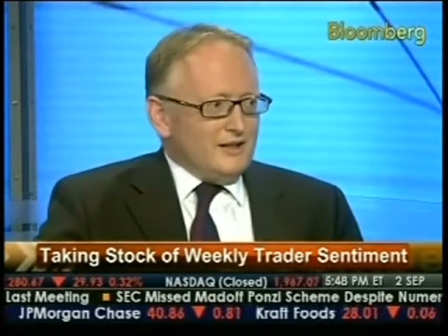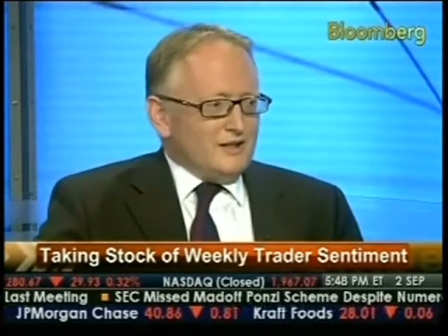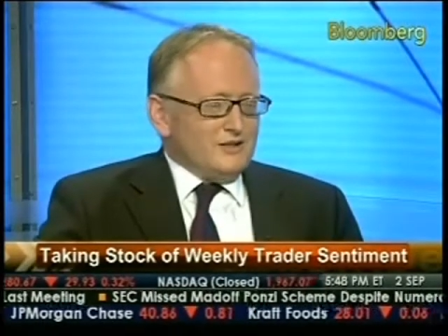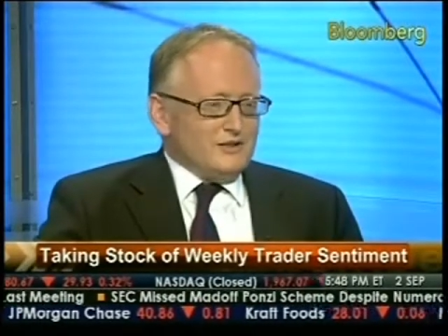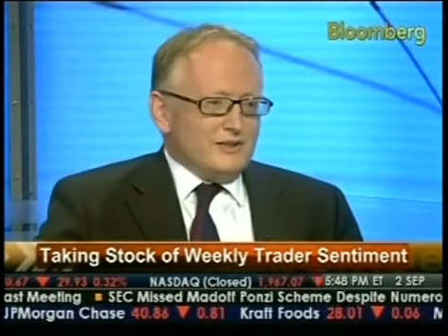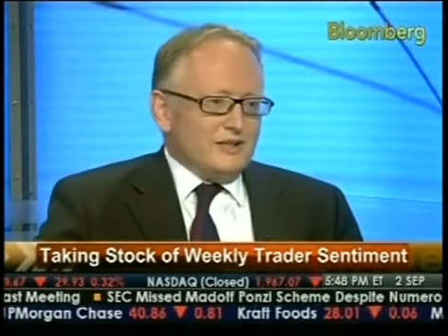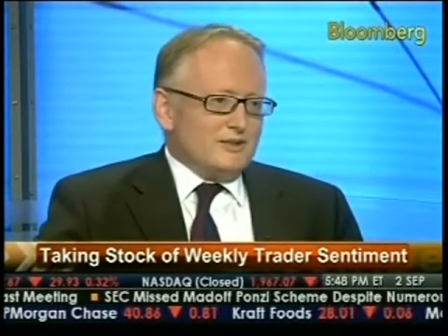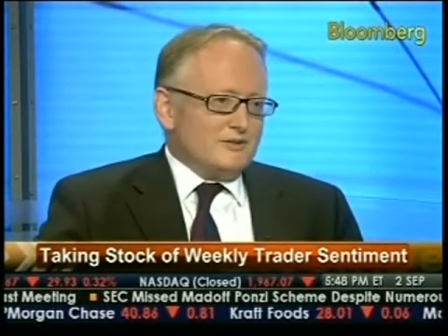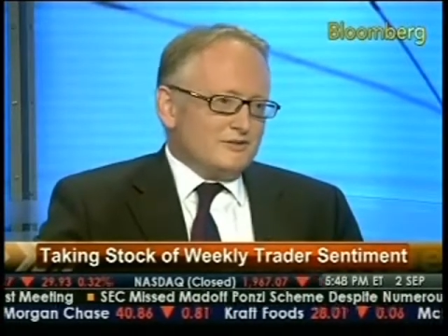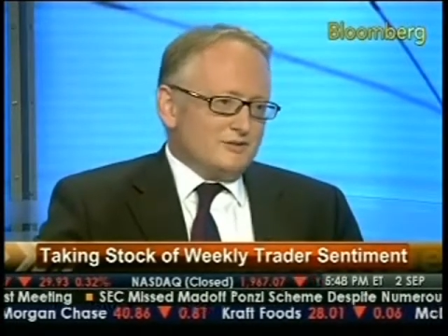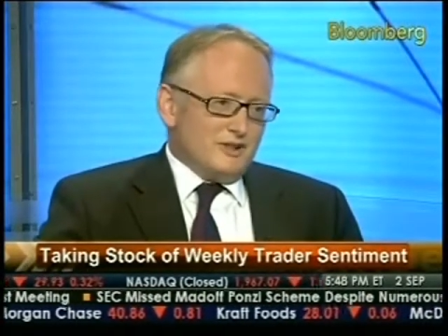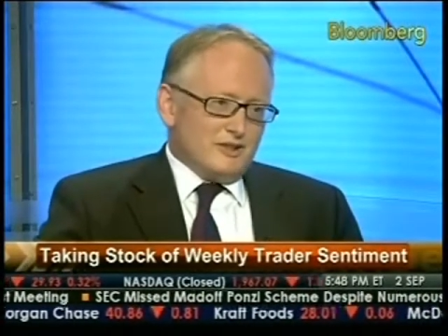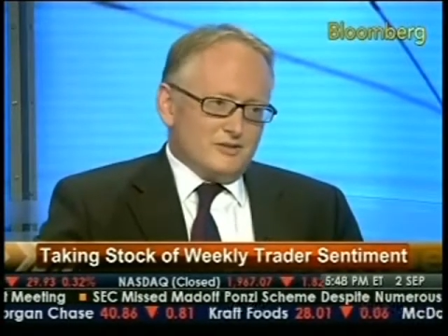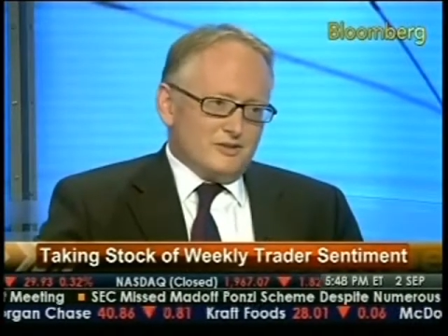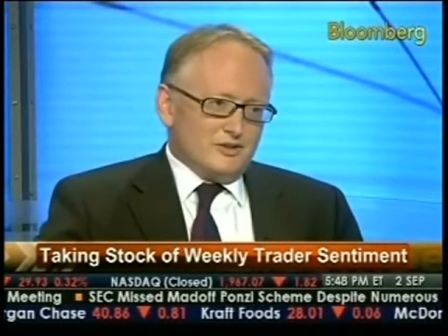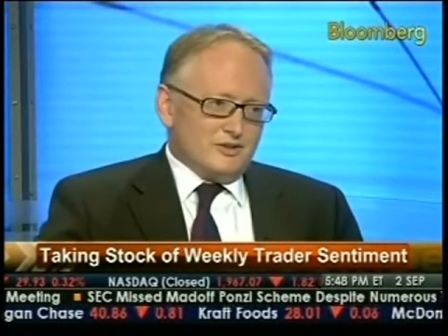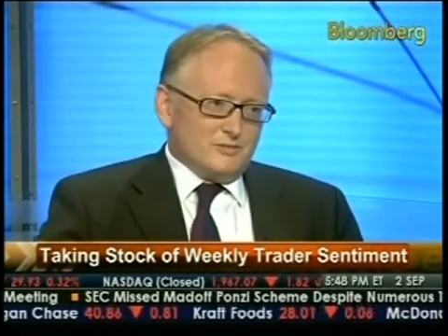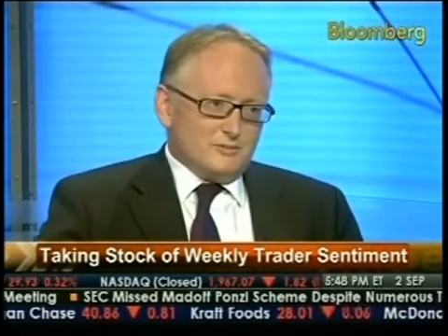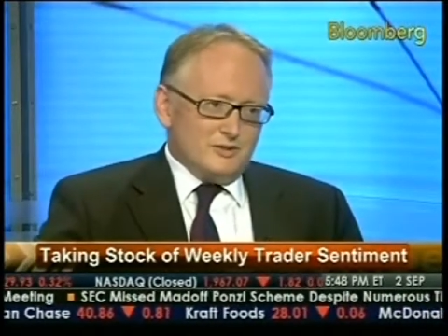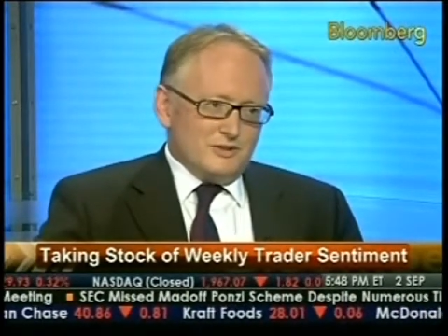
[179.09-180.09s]
around
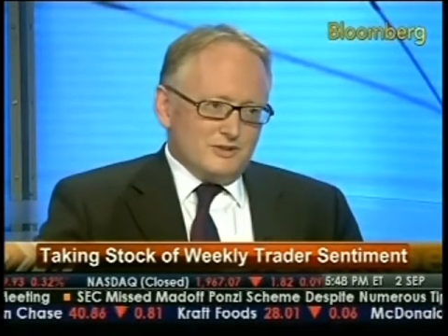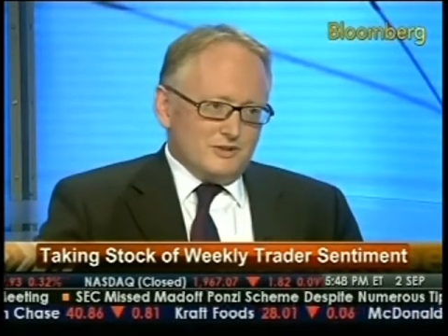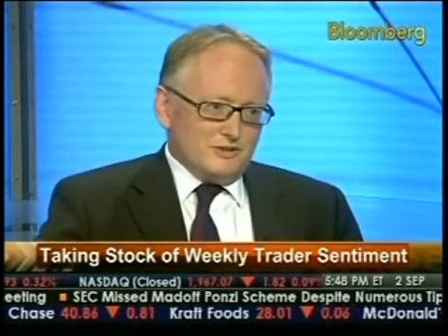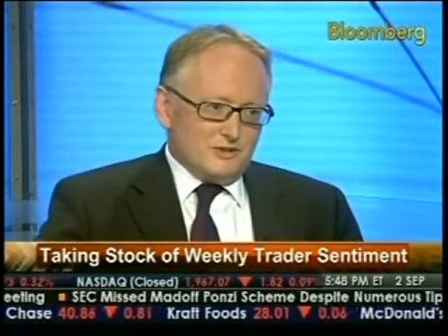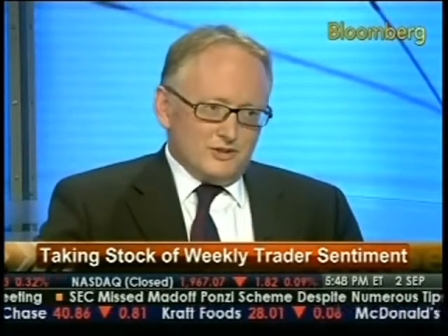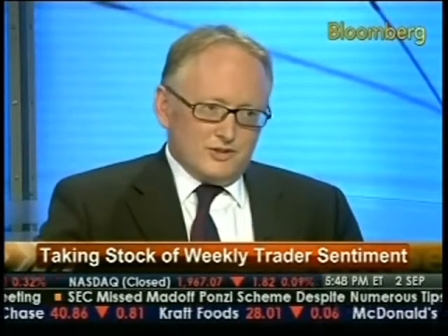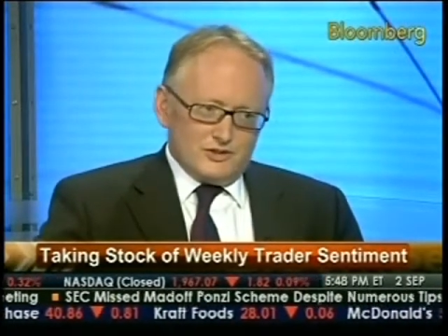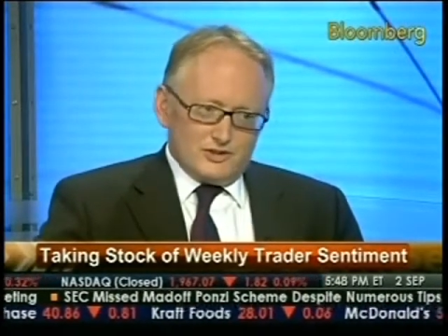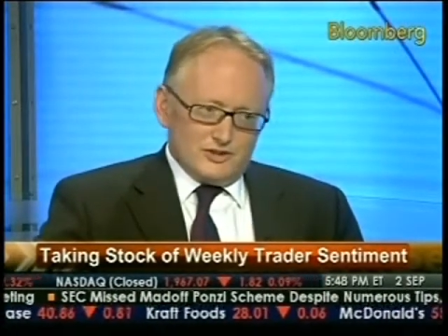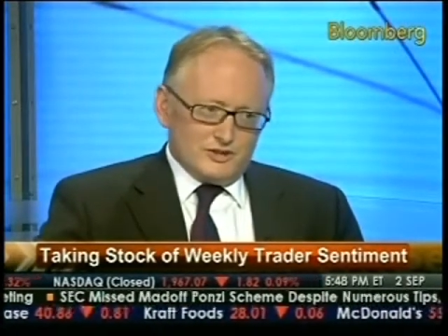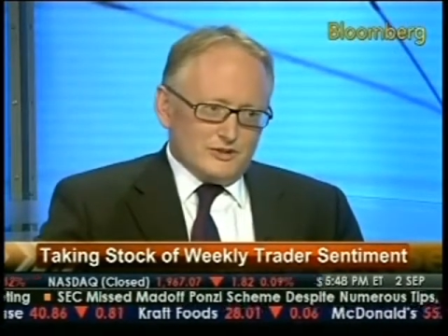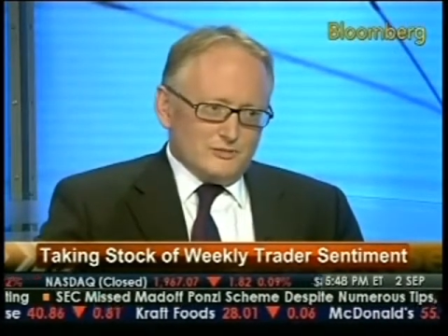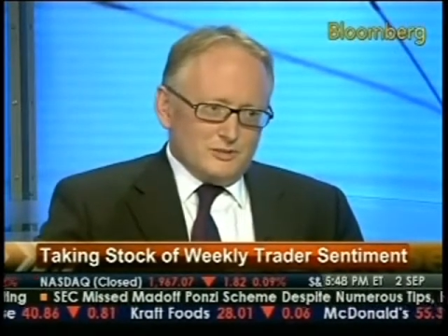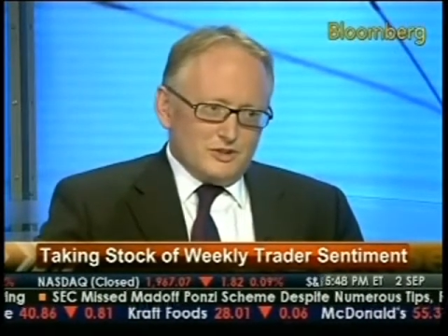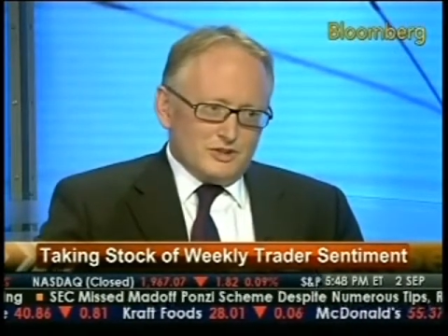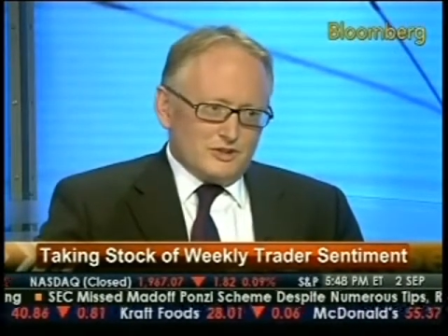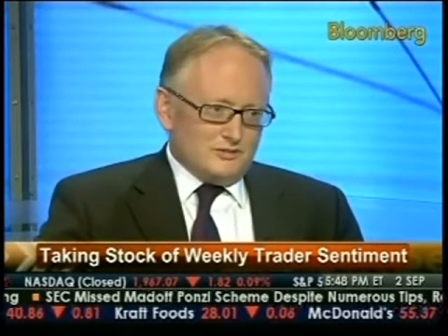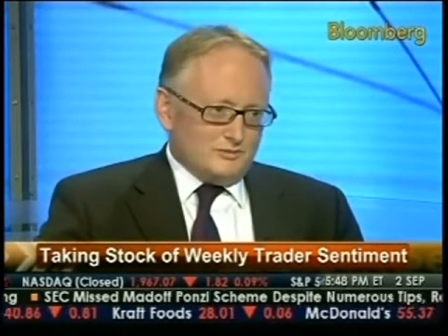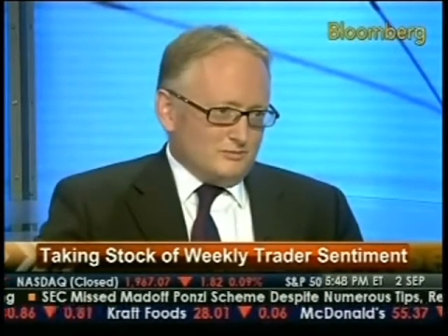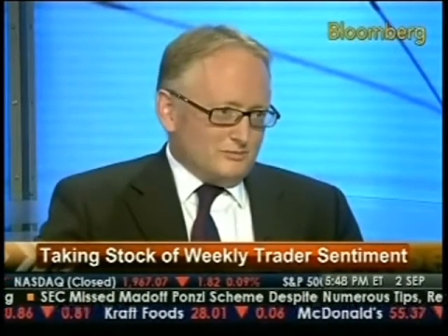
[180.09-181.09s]
$500 million in
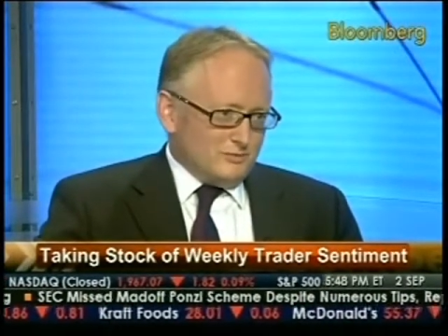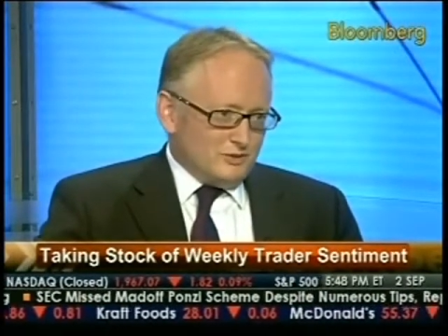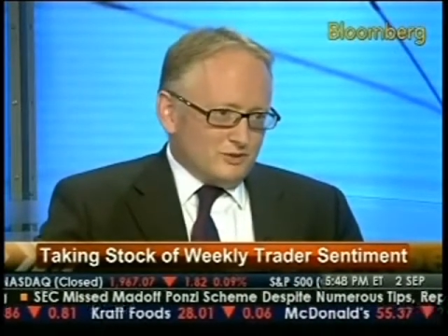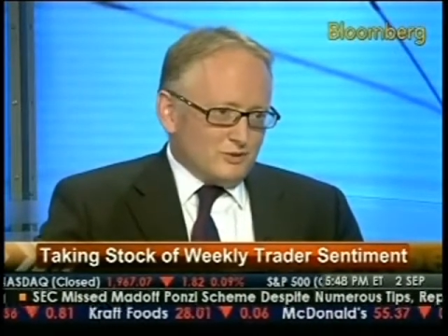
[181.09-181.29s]
commission